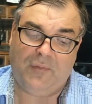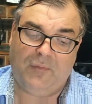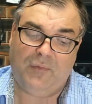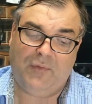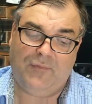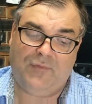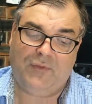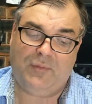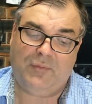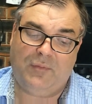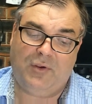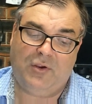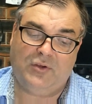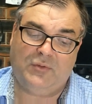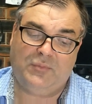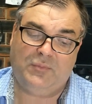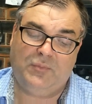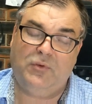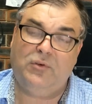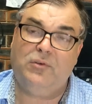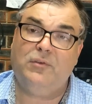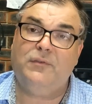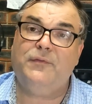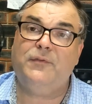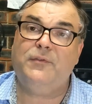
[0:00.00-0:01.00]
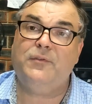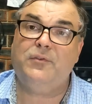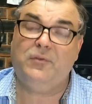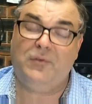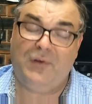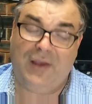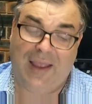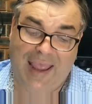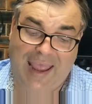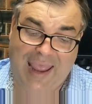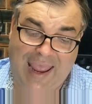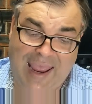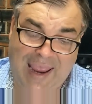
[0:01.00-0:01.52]
with the most
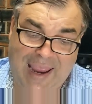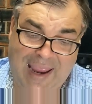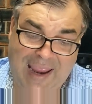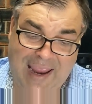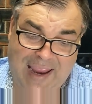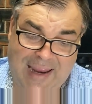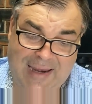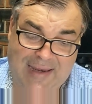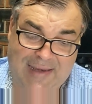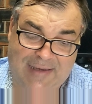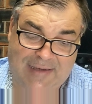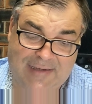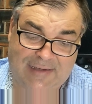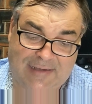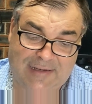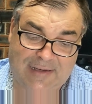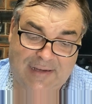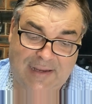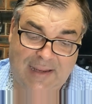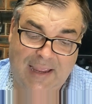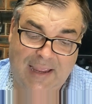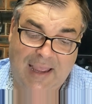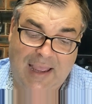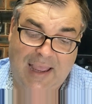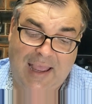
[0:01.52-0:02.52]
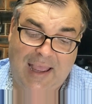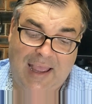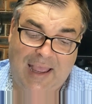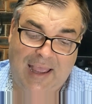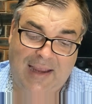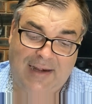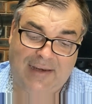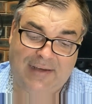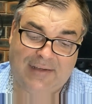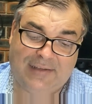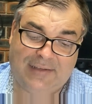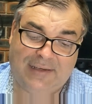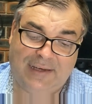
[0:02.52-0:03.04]
beautiful and
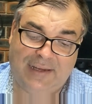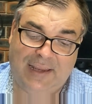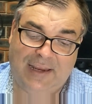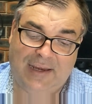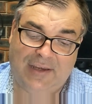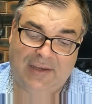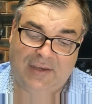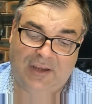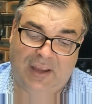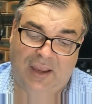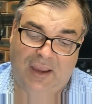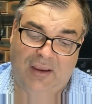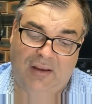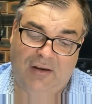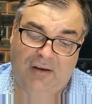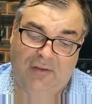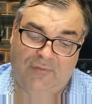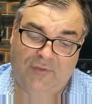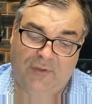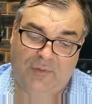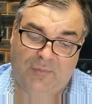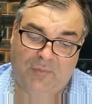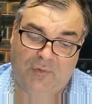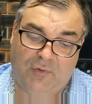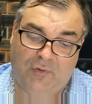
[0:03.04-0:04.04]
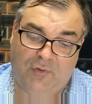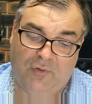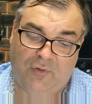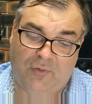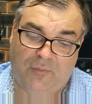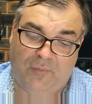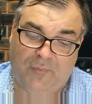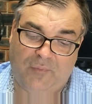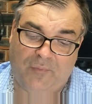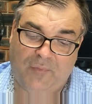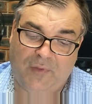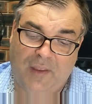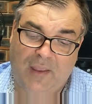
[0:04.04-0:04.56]
hardest to get dial of them all.